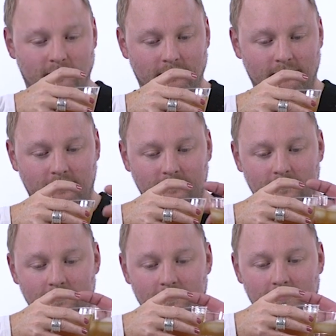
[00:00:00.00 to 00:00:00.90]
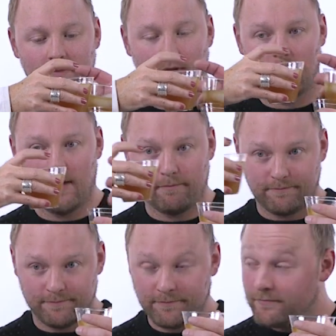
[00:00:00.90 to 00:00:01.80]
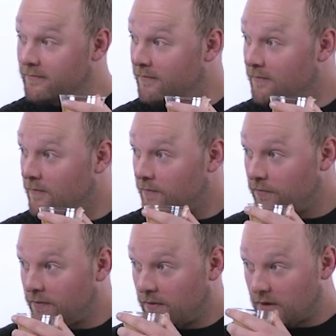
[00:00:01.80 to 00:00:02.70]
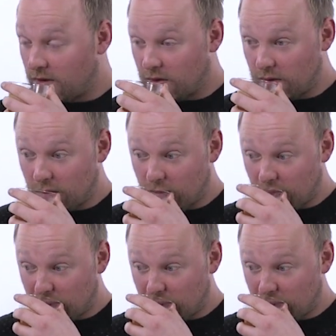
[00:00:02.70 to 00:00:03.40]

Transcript: (not speaking)